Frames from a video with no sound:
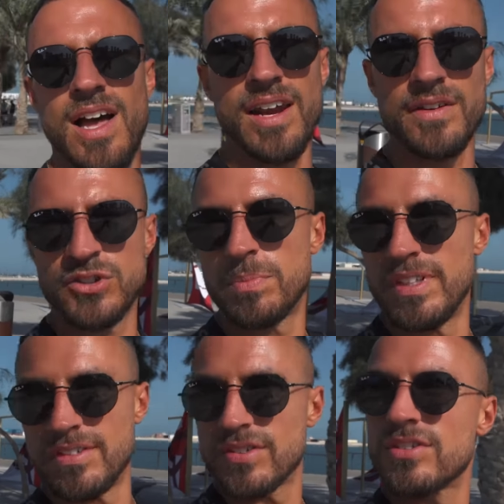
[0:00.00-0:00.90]
and I've just
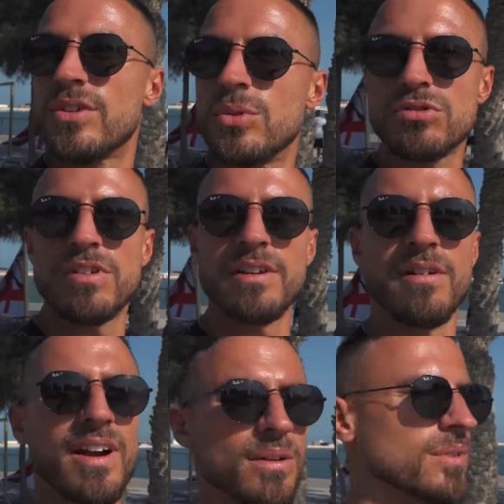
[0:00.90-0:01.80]
been scootering
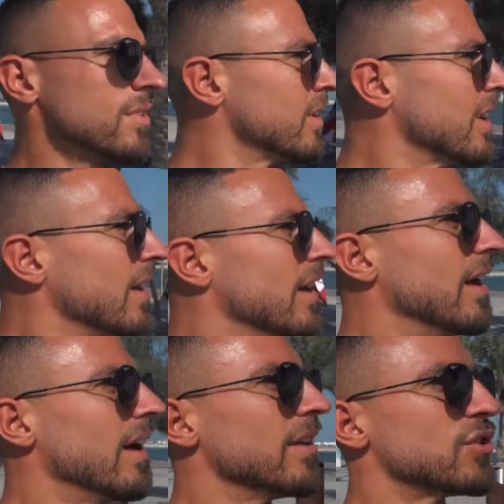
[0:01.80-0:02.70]
around
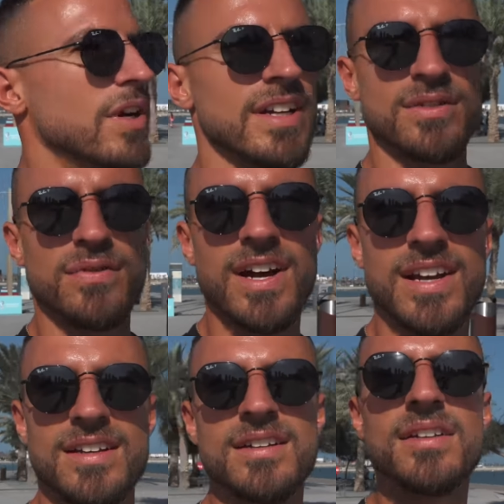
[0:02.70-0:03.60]
trying to
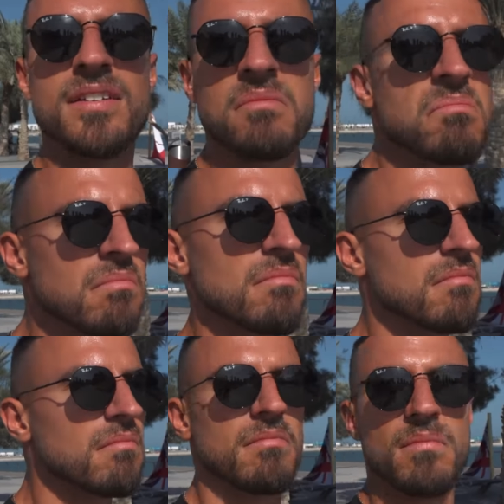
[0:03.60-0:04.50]
find
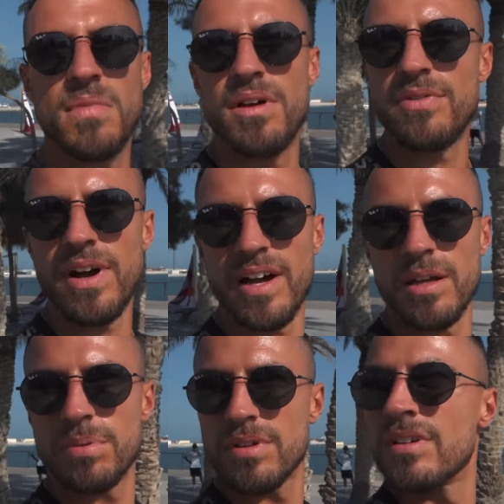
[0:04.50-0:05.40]
a
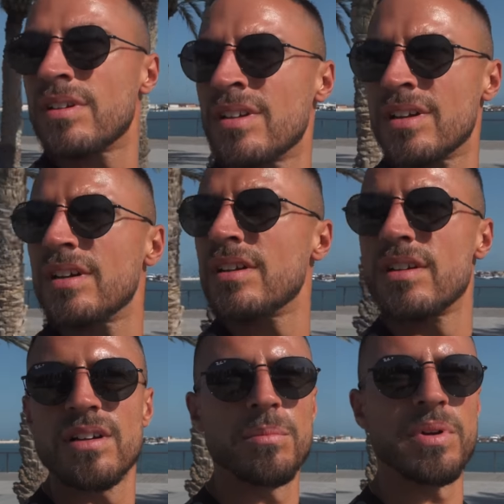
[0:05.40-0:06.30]
vibe,
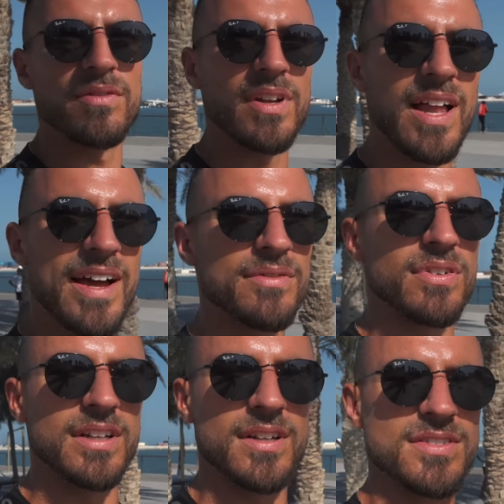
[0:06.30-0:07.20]
a bit of
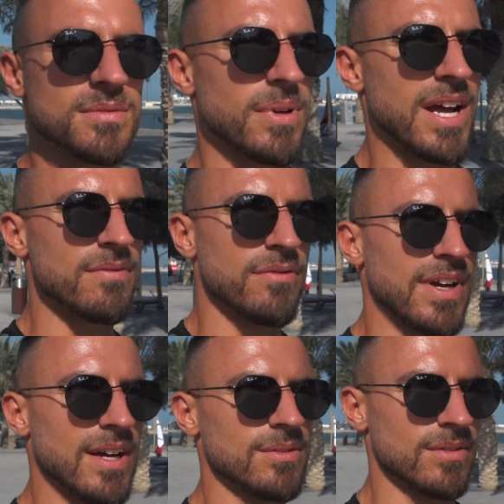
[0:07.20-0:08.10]
liveliness, but I haven't
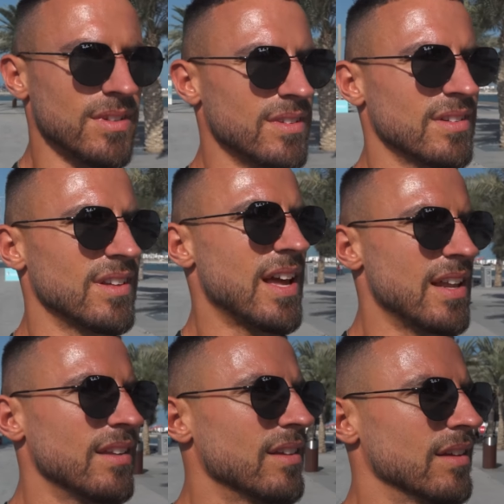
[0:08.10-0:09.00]
found
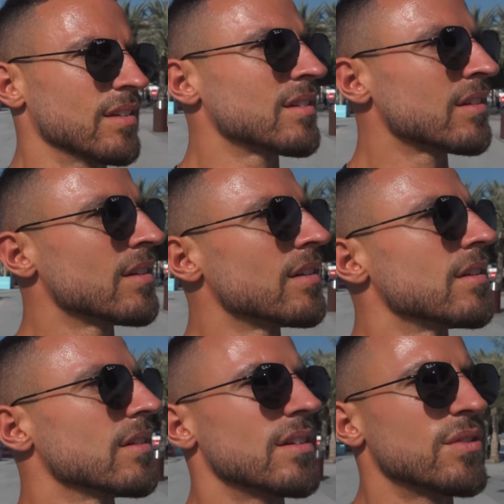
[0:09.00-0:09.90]
anything.
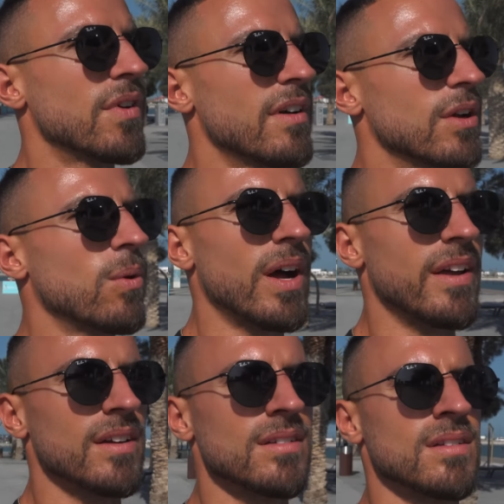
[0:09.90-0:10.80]
It's very
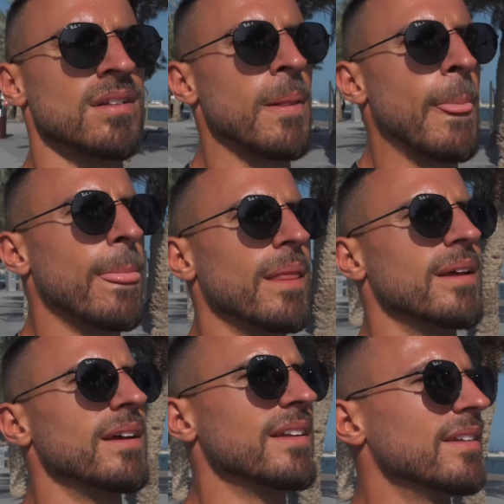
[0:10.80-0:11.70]
quiet
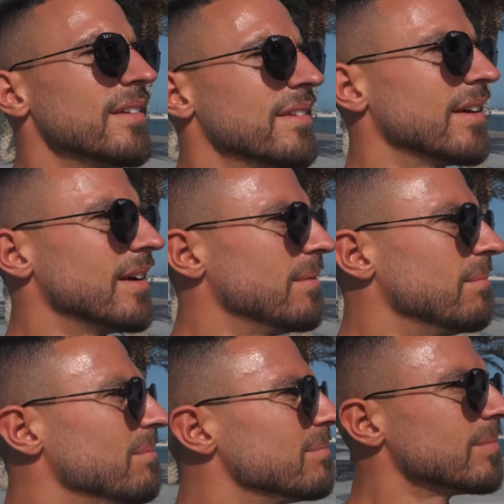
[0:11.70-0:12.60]
and
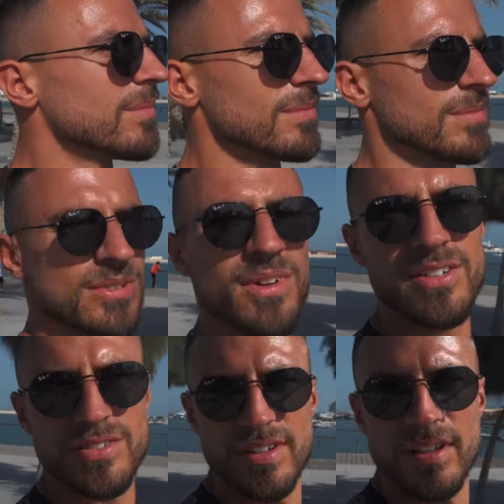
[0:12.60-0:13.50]
there's not
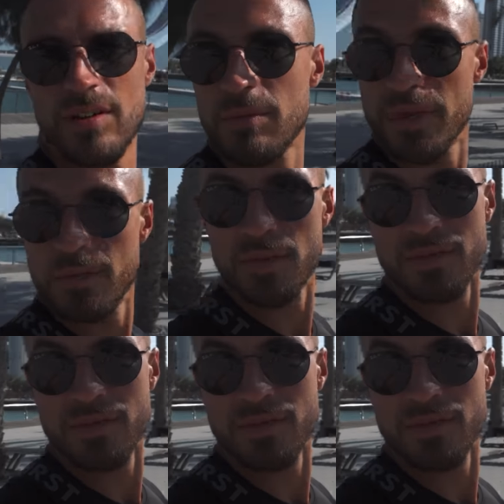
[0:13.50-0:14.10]
actually a lot of people